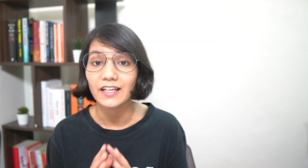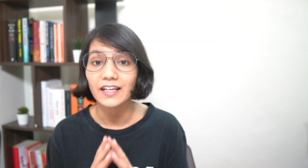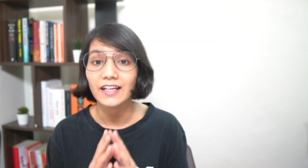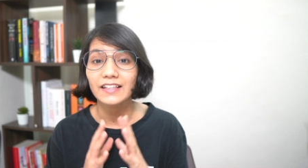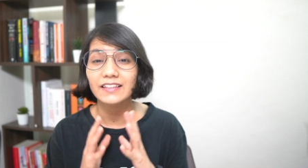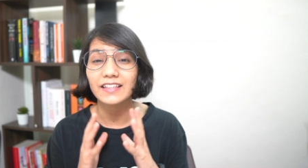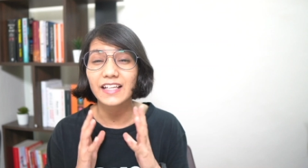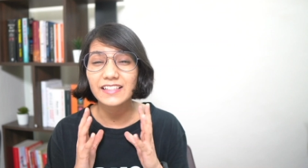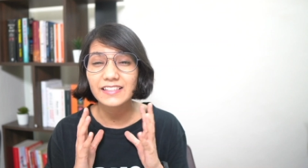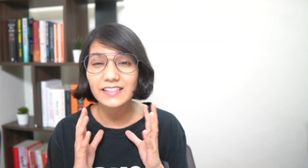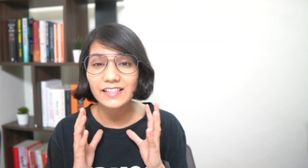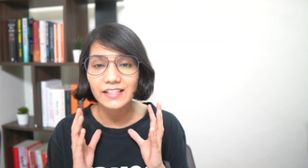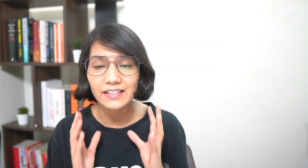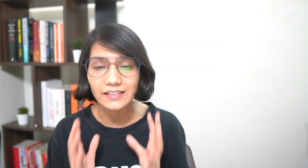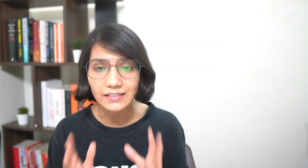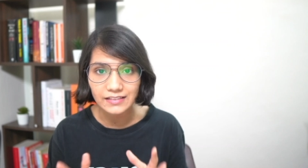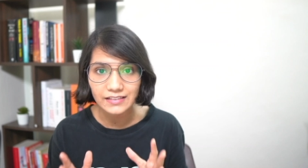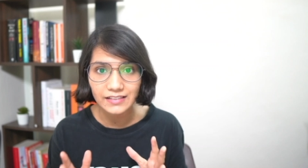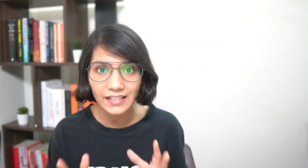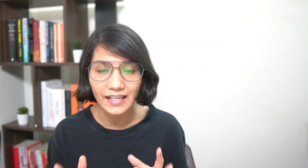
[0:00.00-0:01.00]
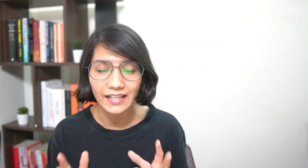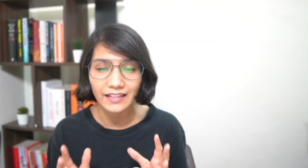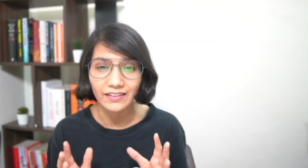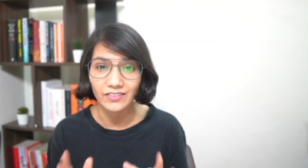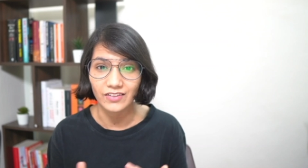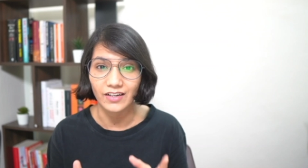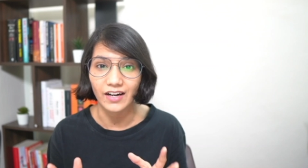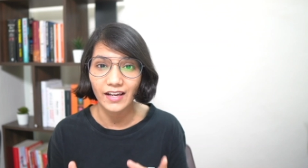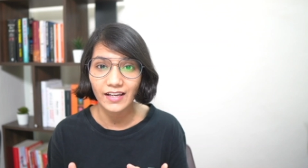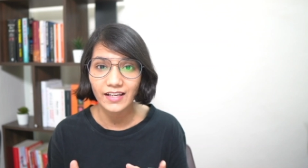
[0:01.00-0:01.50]
That's
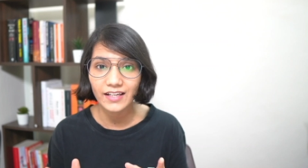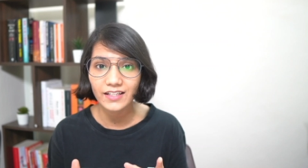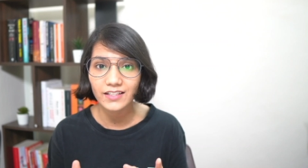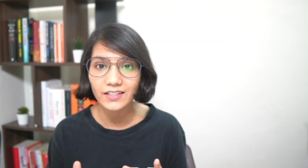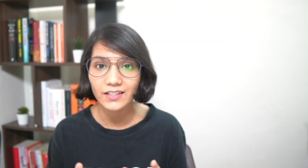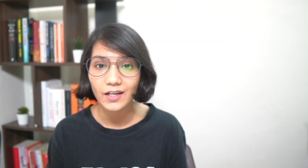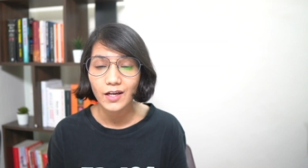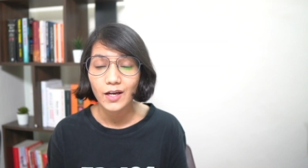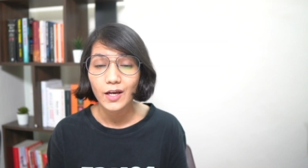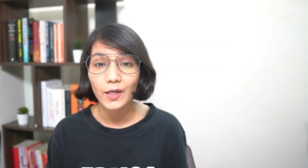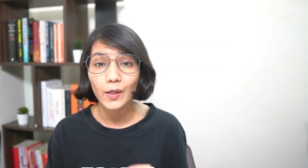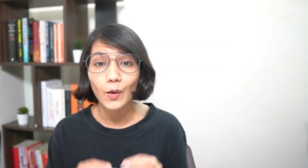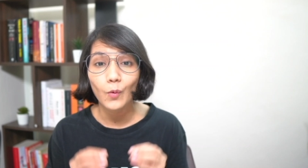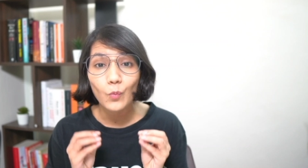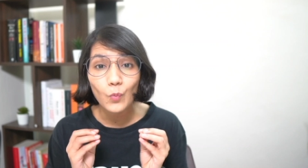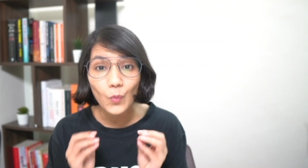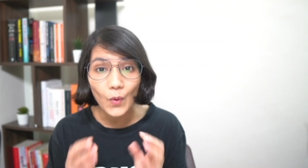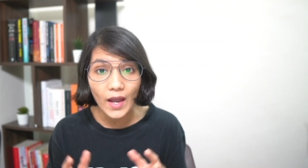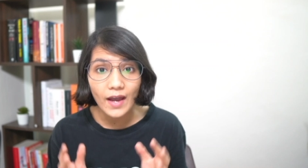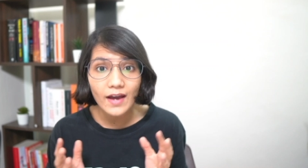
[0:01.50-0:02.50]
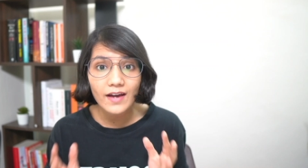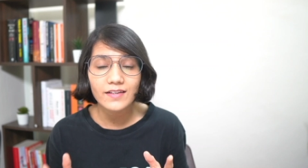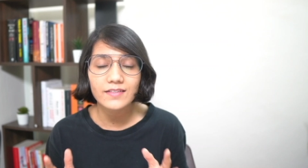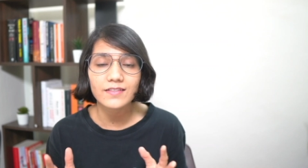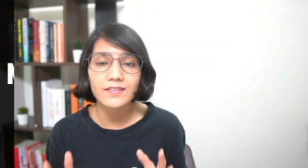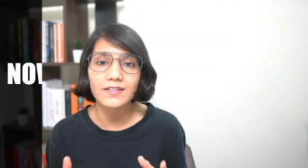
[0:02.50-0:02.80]
insane, right? Now, where is this